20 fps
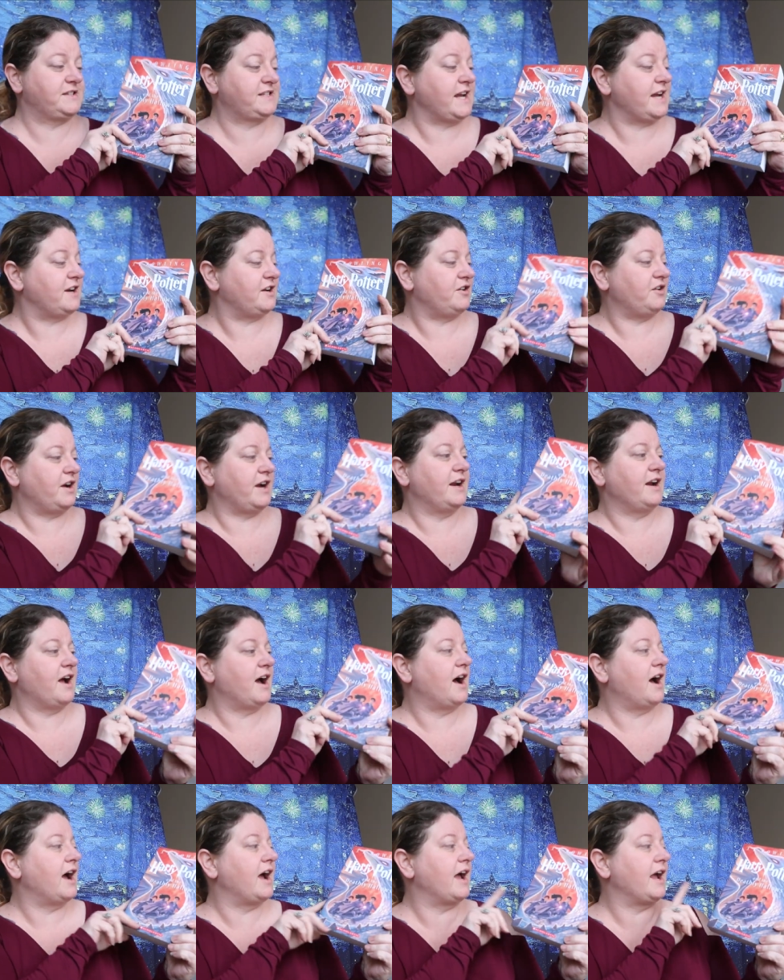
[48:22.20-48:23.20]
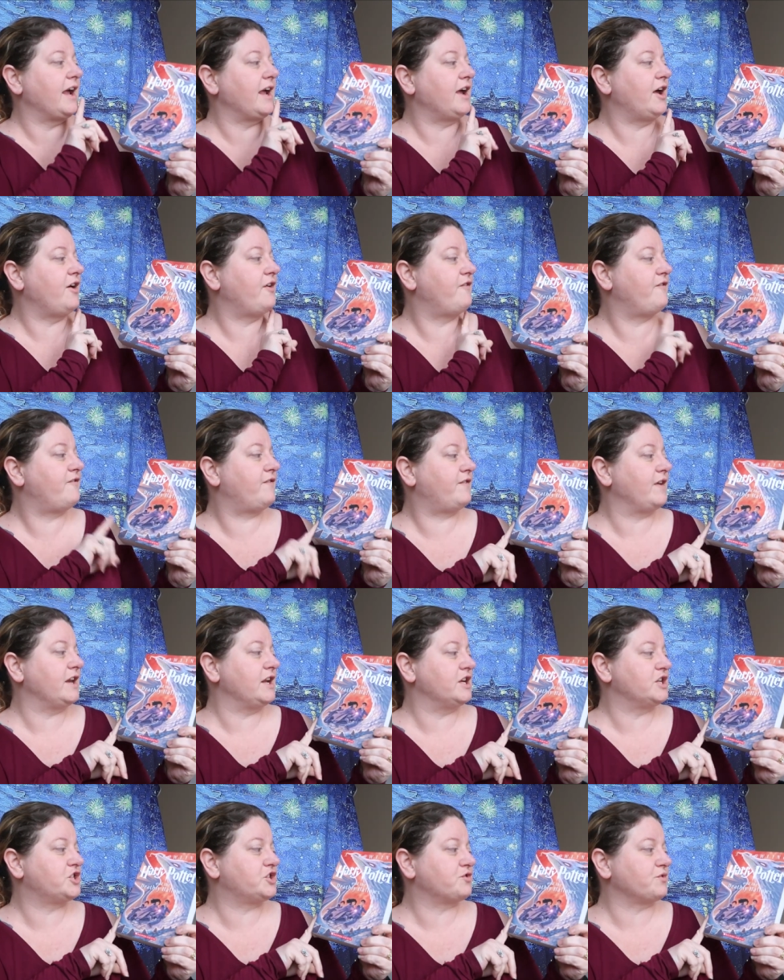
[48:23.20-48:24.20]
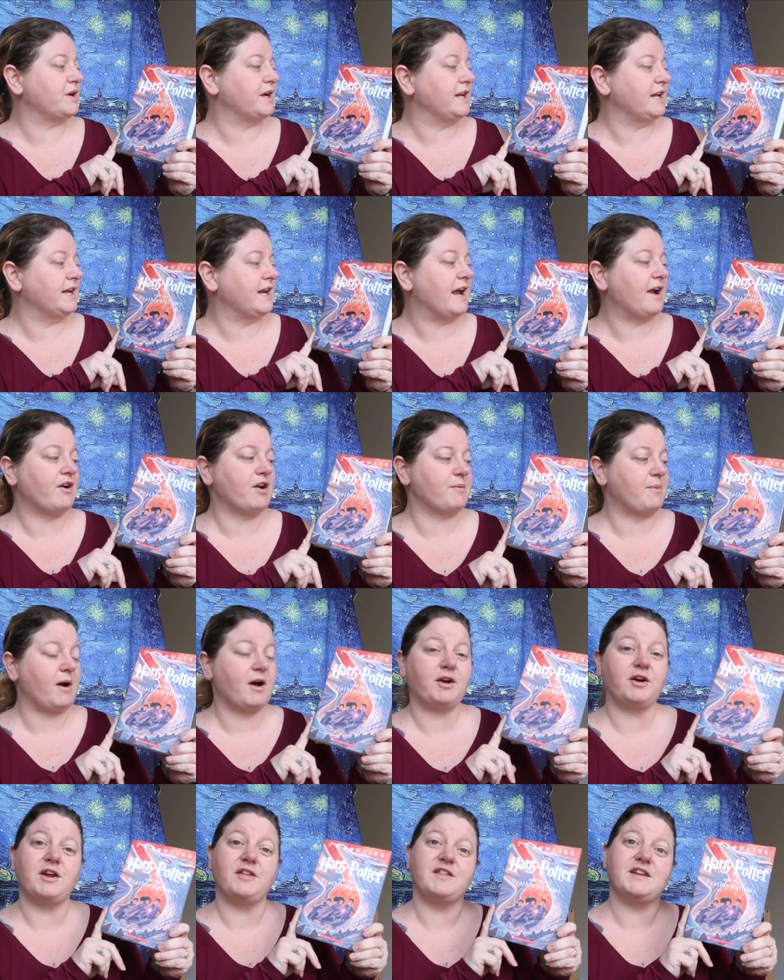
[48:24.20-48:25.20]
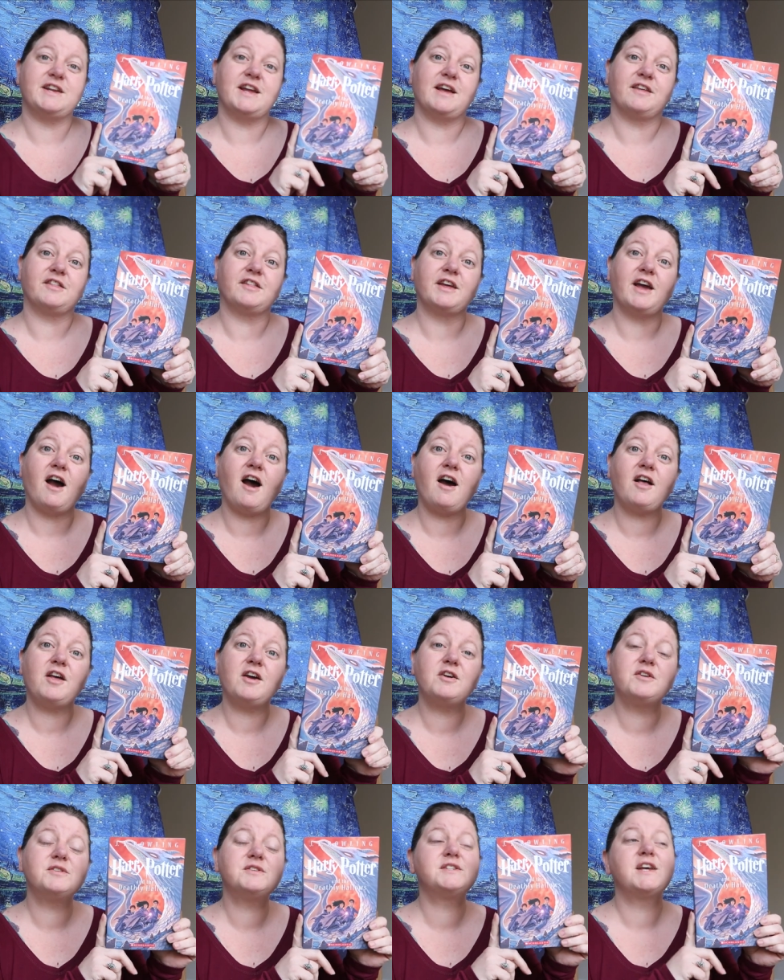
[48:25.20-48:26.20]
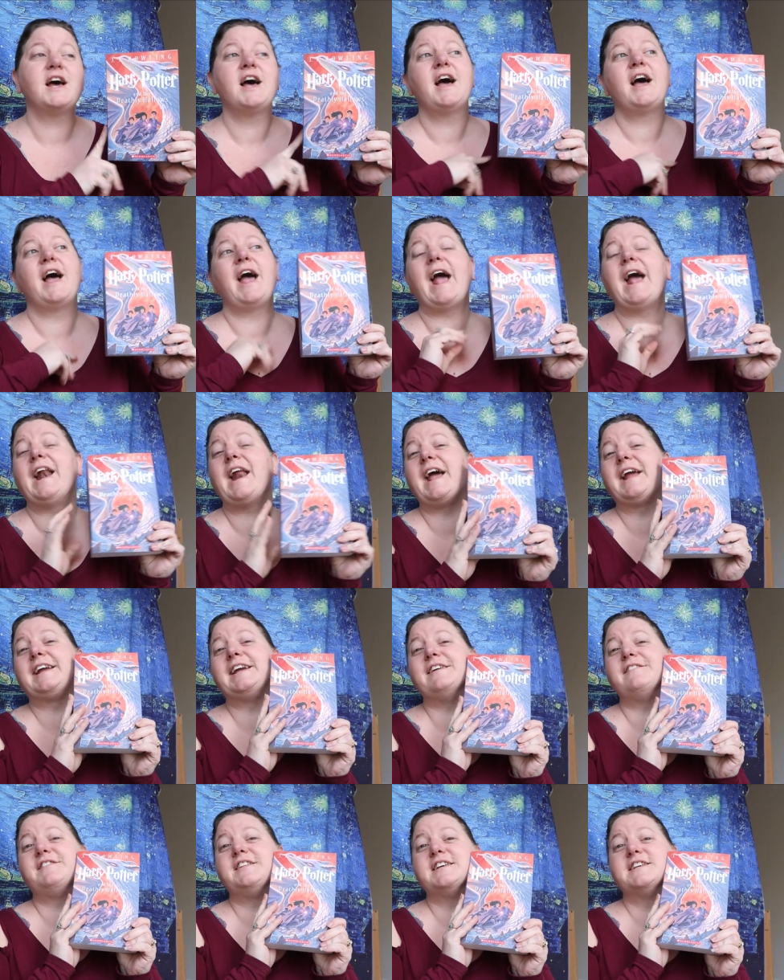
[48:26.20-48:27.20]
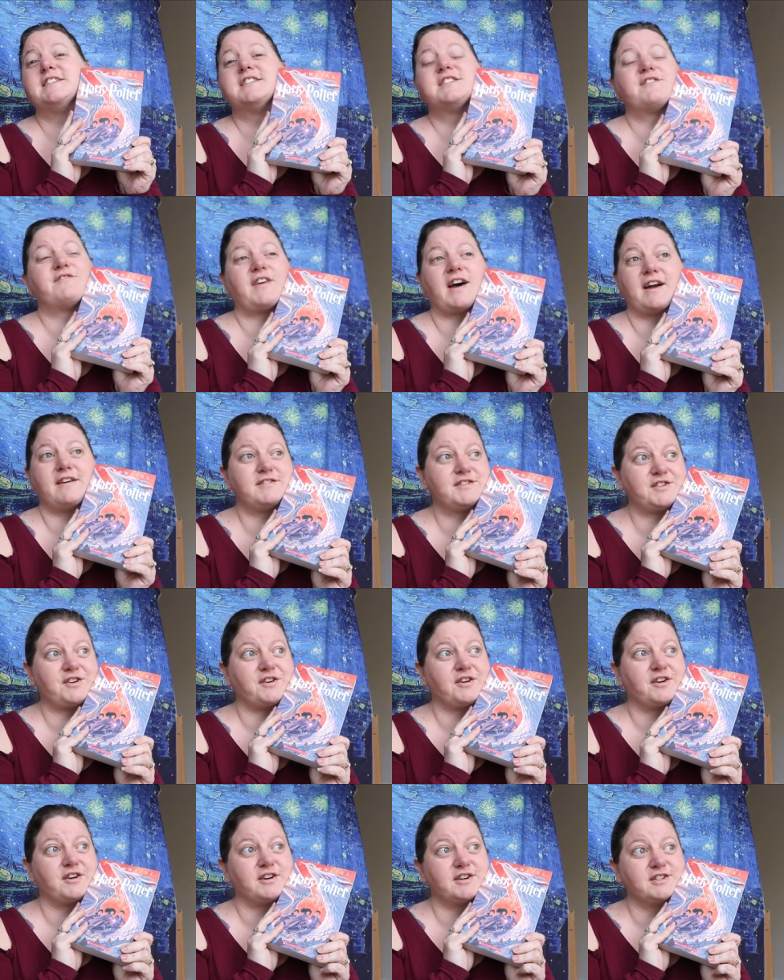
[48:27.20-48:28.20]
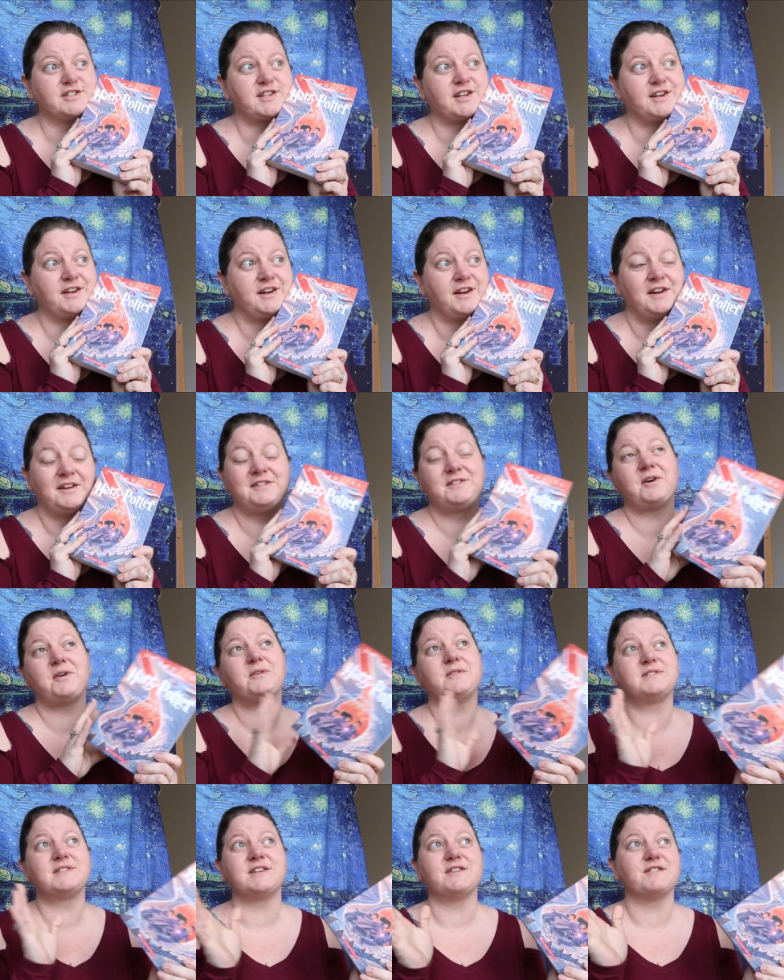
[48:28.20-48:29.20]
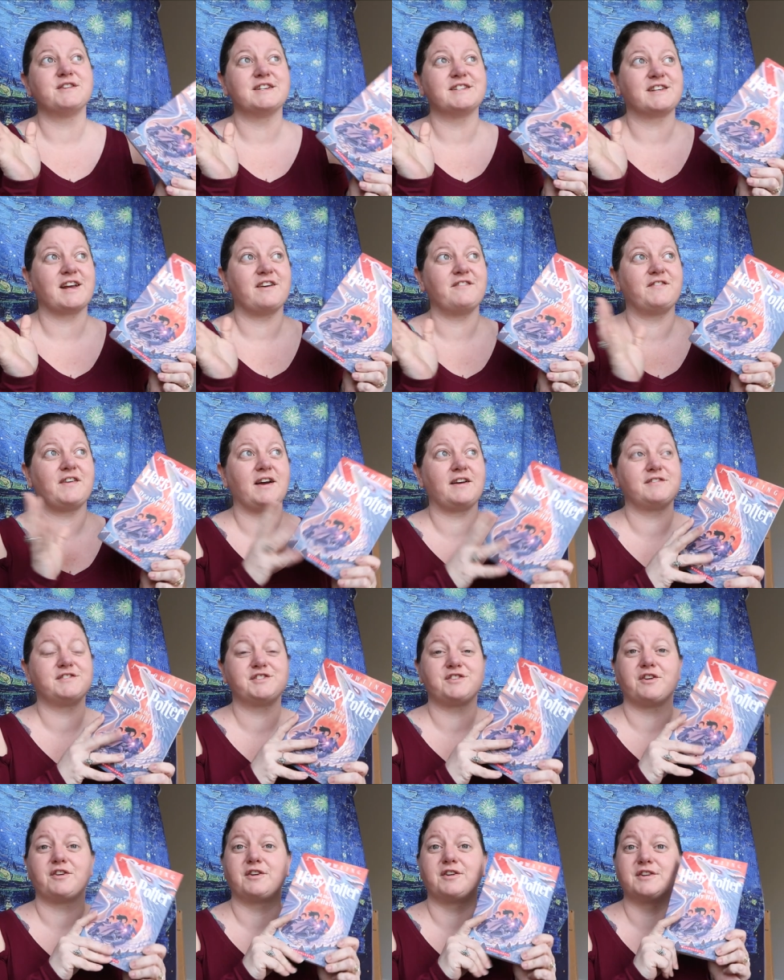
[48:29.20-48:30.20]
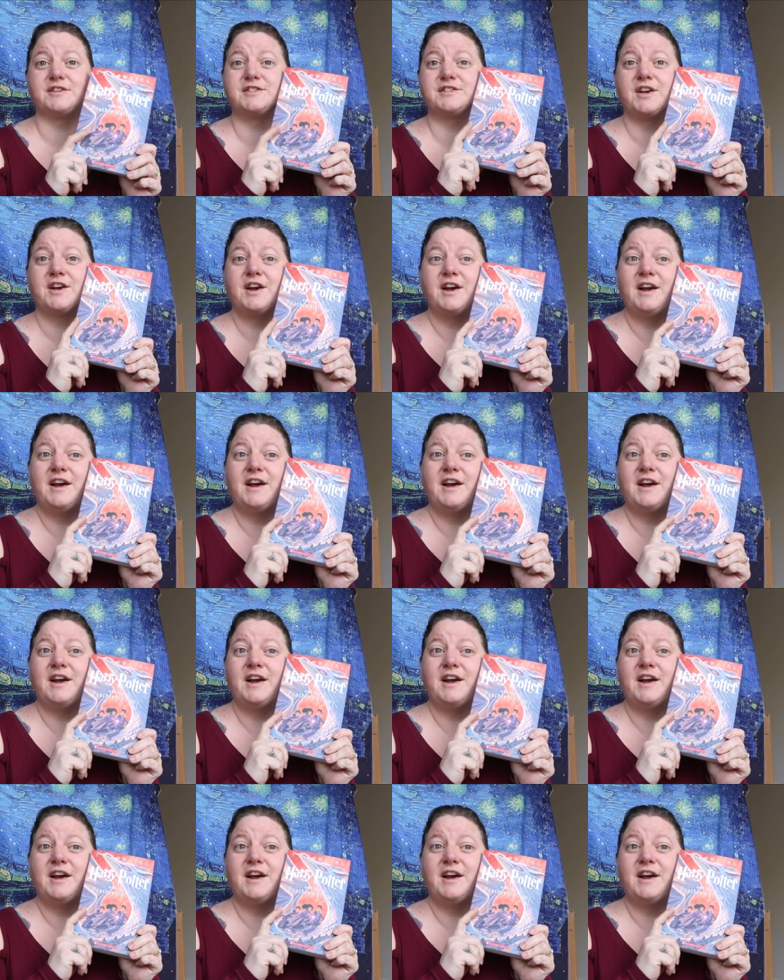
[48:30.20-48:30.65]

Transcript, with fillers: Xander and I finished reading Harry Potter and the Deathly Hallows and I give this five stars. The whole series got five stars.